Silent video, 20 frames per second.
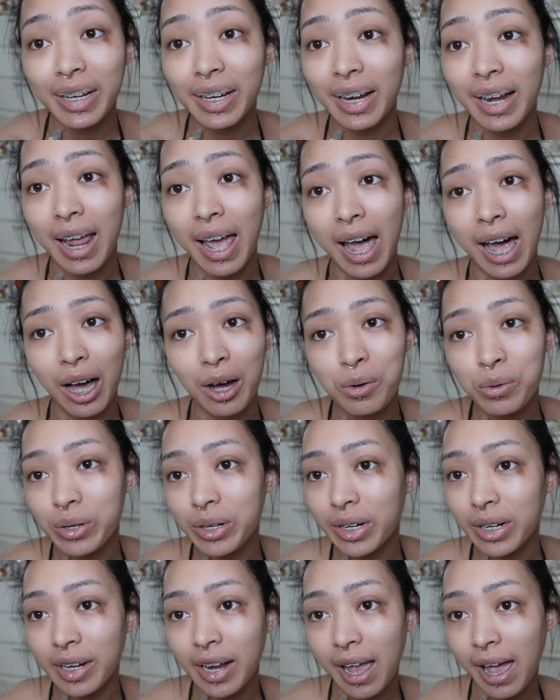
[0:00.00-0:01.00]
in an
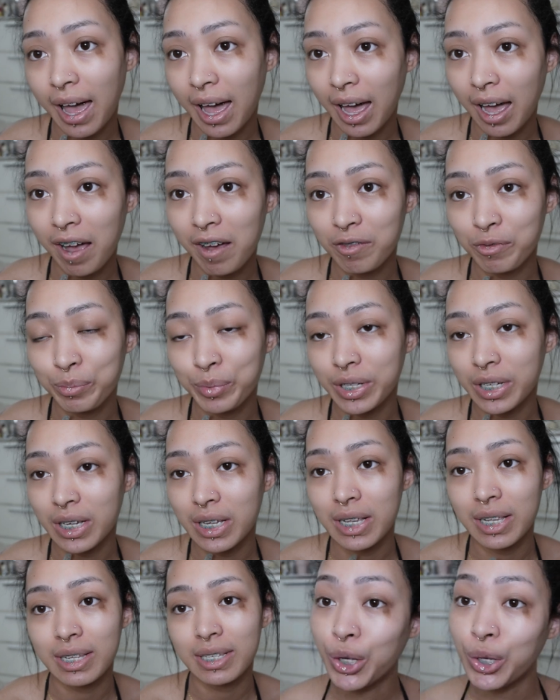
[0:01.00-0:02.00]
hour and a half
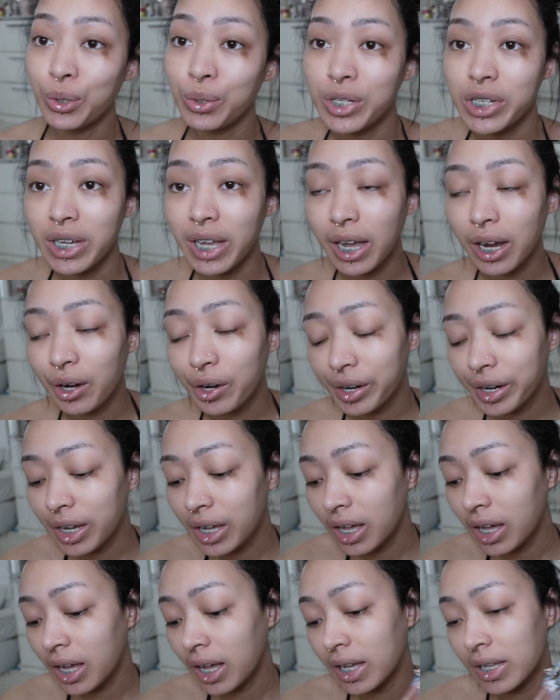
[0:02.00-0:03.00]
because coochie
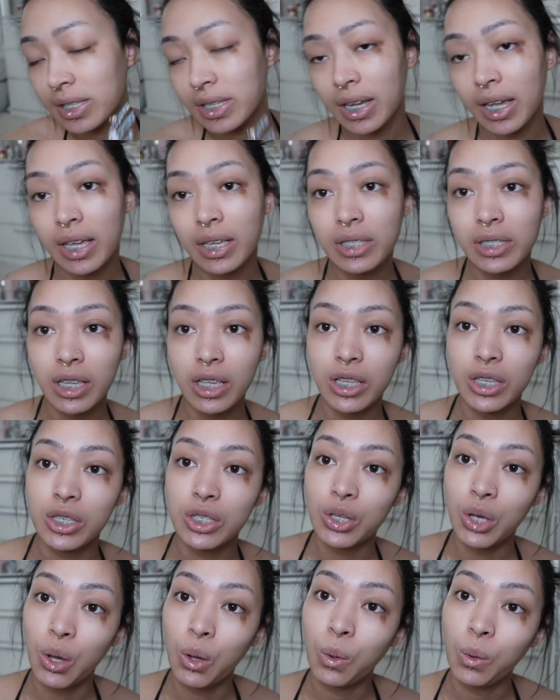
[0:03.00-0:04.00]
area, it takes
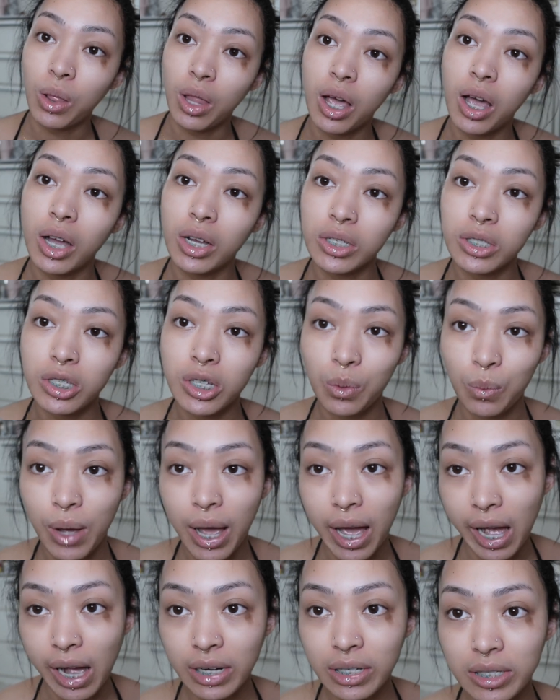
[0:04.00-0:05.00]
so long to
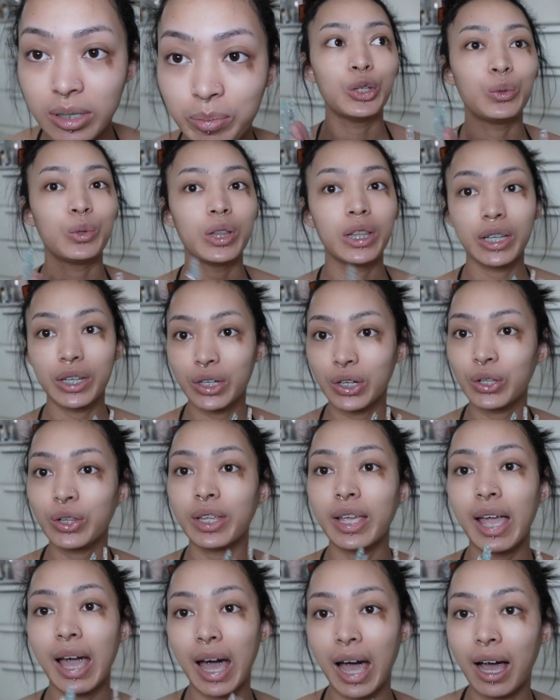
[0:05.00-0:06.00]
wax. You
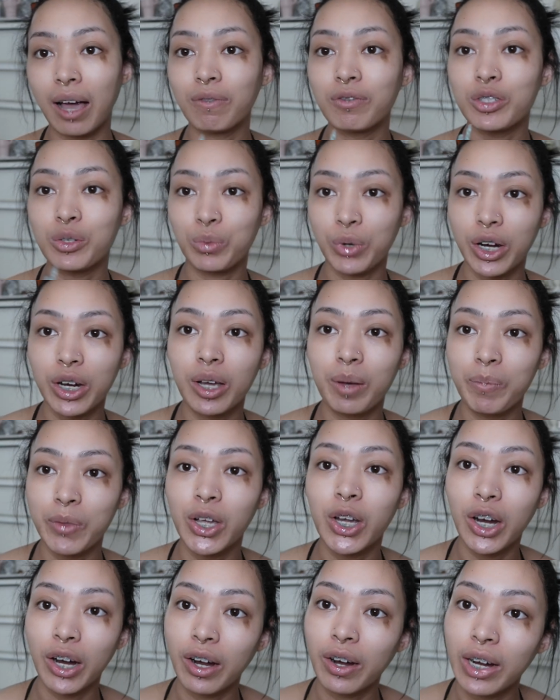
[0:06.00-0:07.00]
literally have to work up the
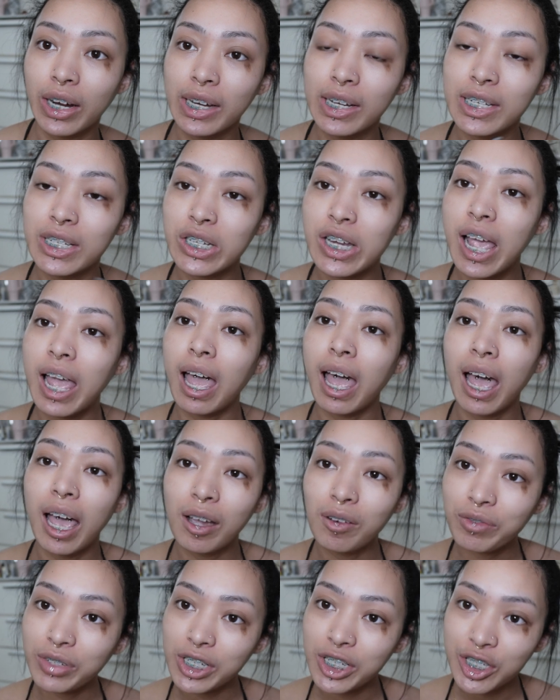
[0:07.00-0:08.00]
courage
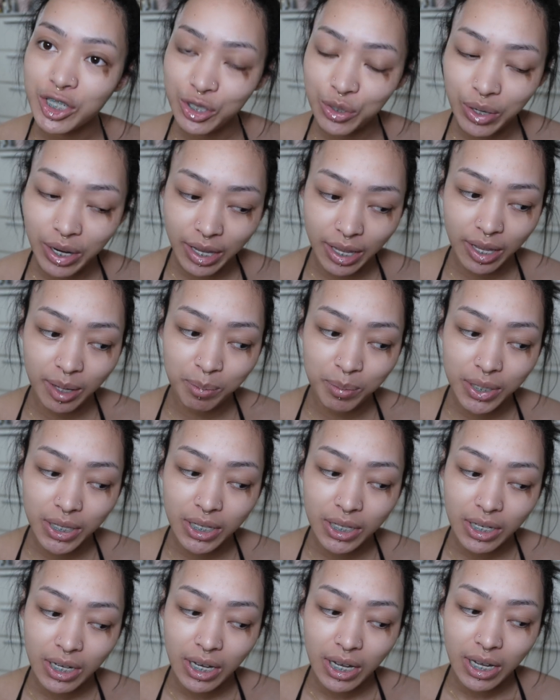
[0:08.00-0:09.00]
every strip
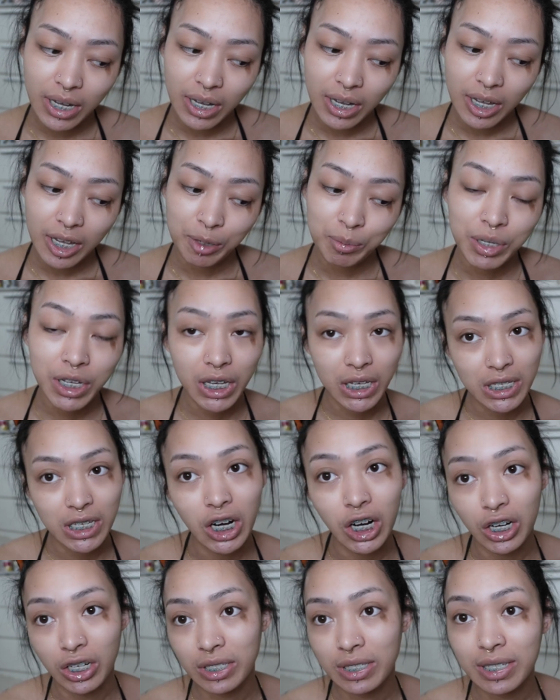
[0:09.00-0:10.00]
because it
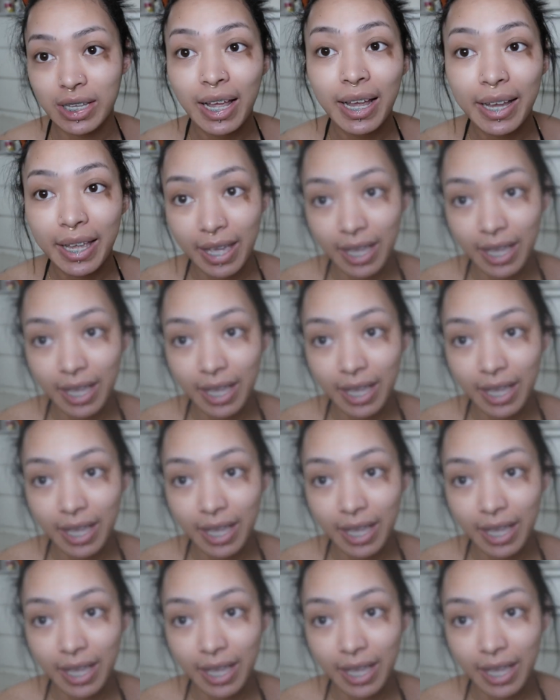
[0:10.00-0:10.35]
hurts like